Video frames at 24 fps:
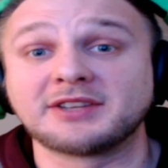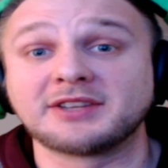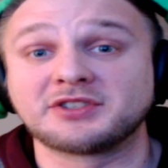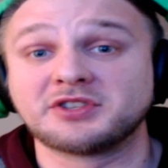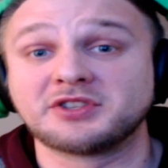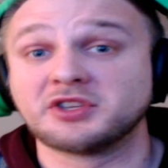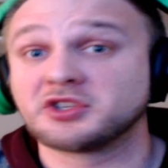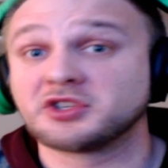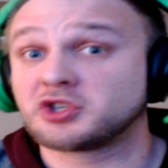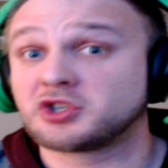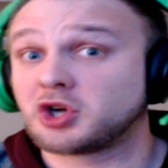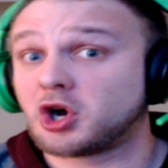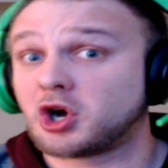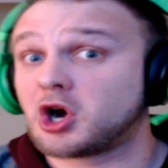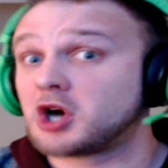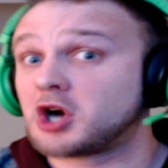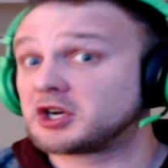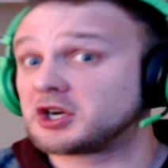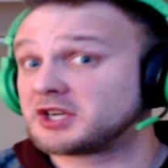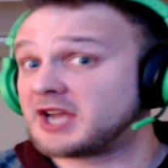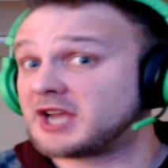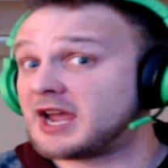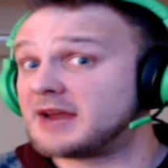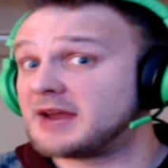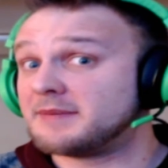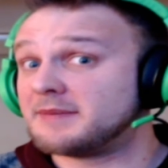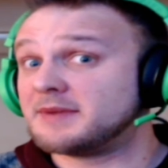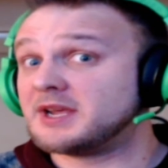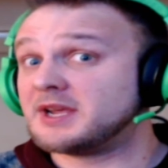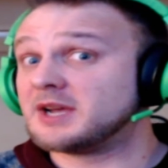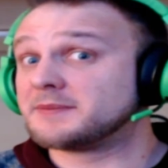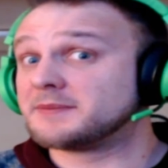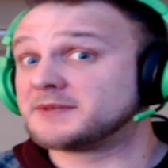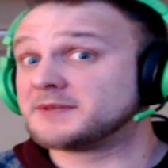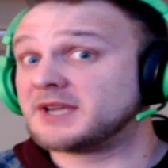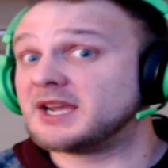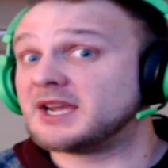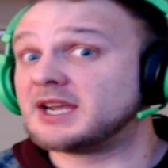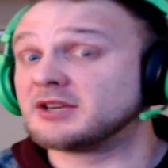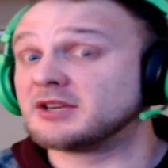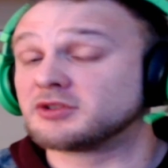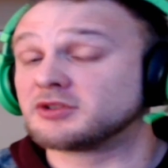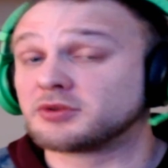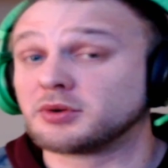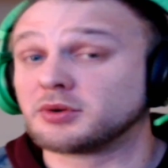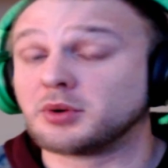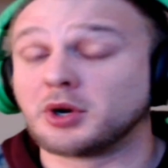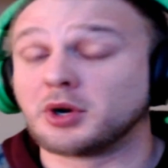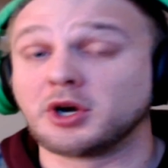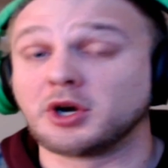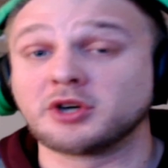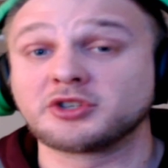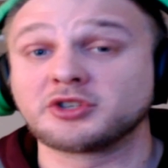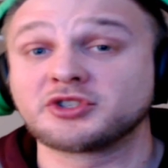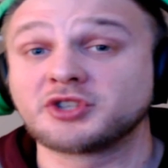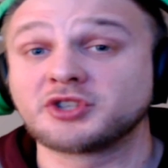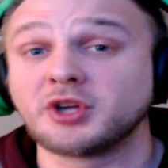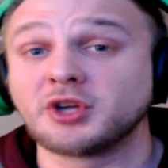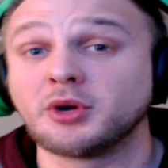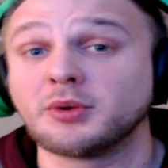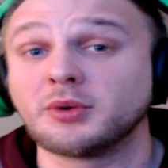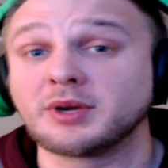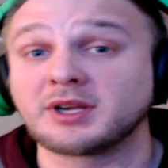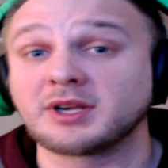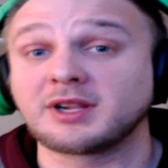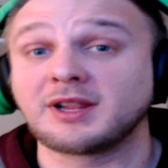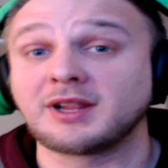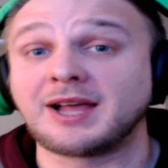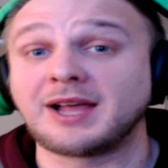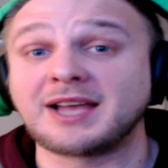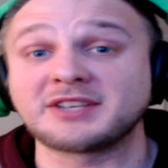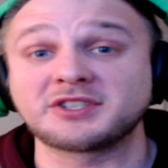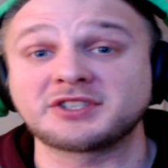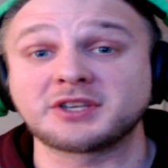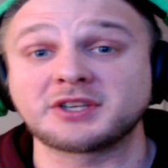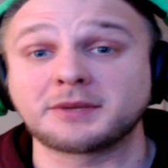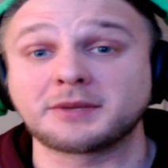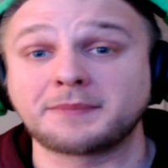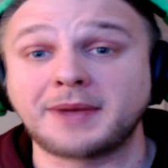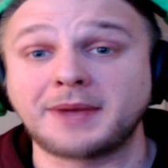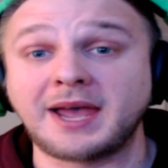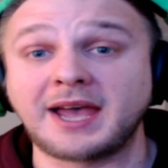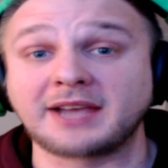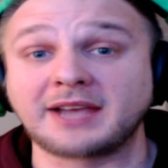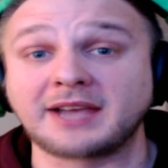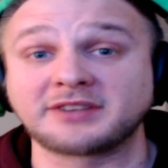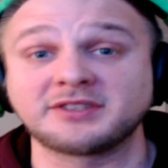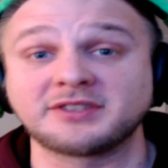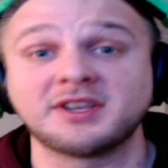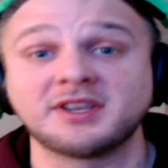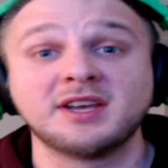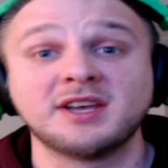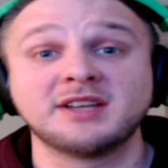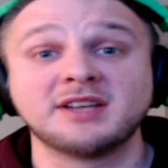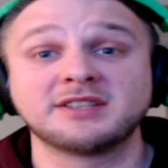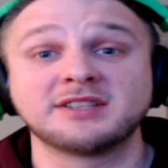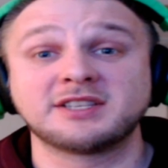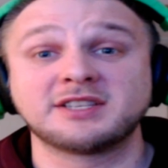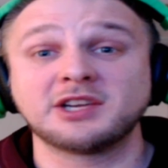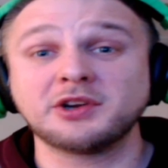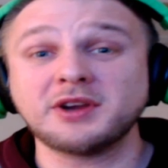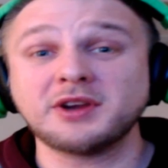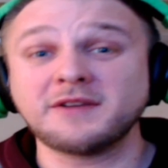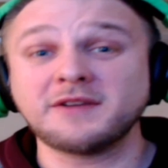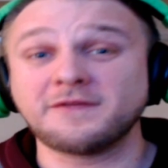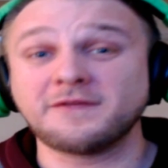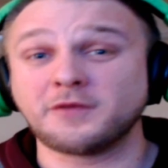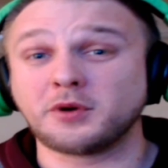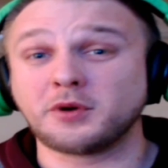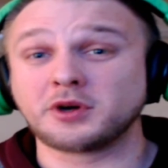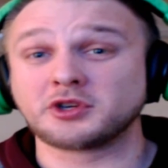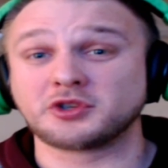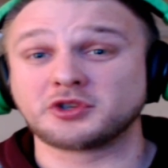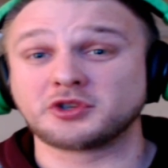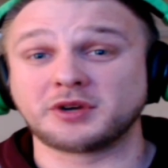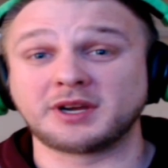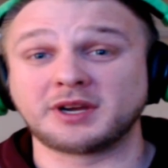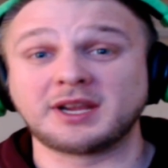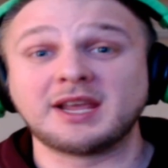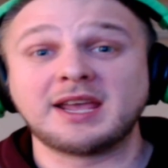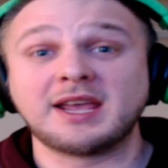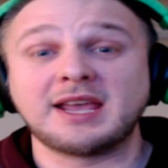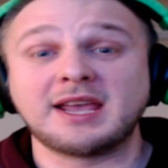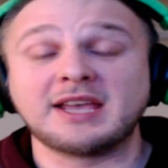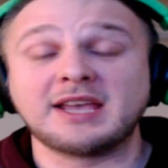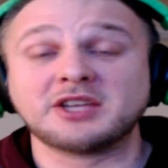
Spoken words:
This card can be obtained through Hearthstone Classic packs. Tirion Fordring is